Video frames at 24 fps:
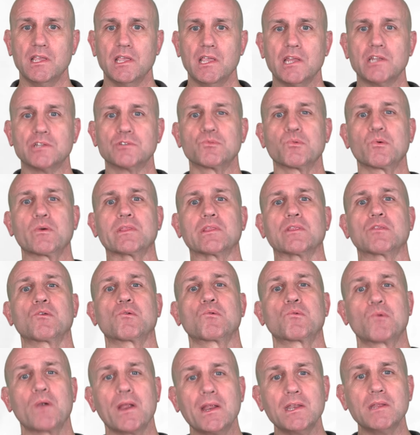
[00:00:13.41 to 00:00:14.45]
It is with
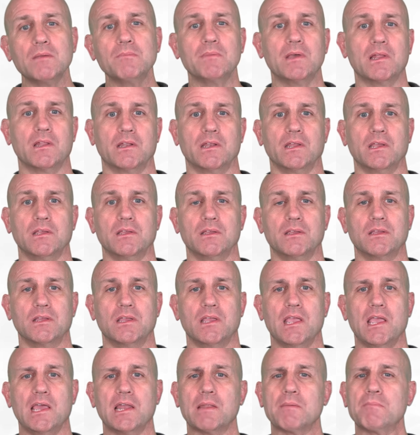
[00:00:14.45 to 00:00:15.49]
great humility
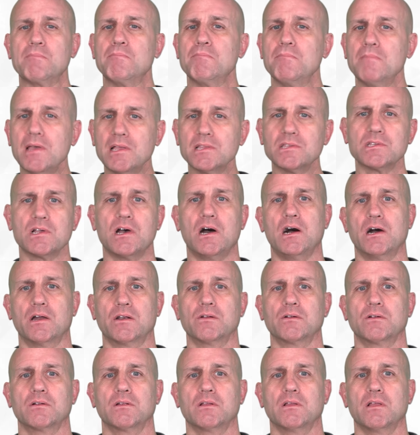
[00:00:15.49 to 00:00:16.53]
and immense
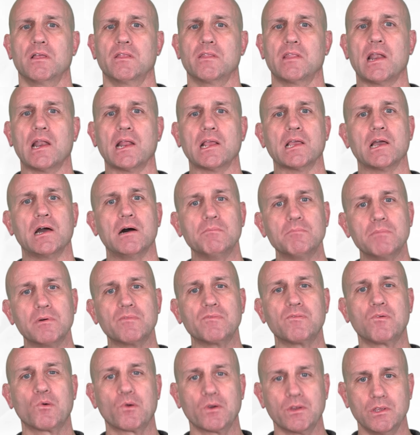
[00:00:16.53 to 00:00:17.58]
honor that I come
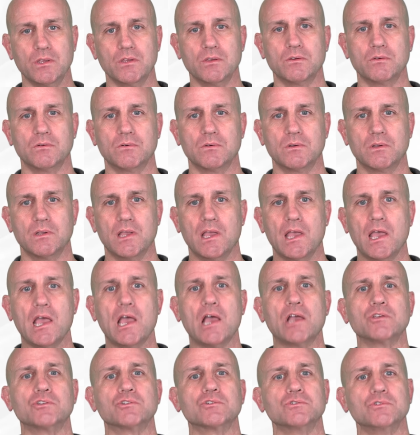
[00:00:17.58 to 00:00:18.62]
before you
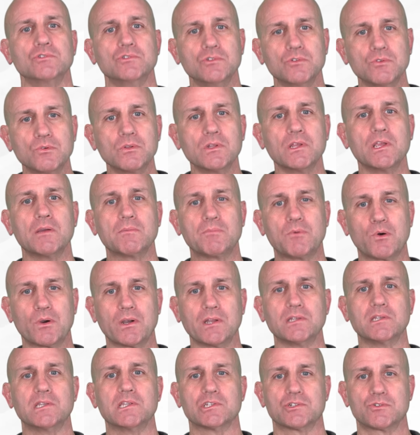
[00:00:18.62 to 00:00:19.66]
as your newly
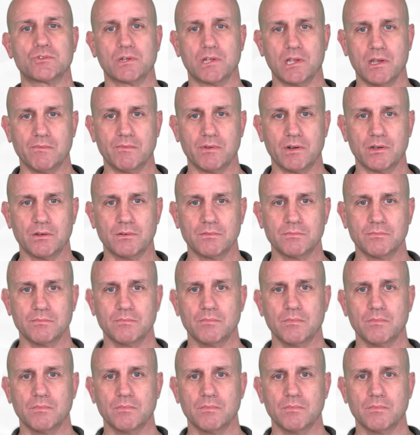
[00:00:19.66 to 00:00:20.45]
appointed district governor.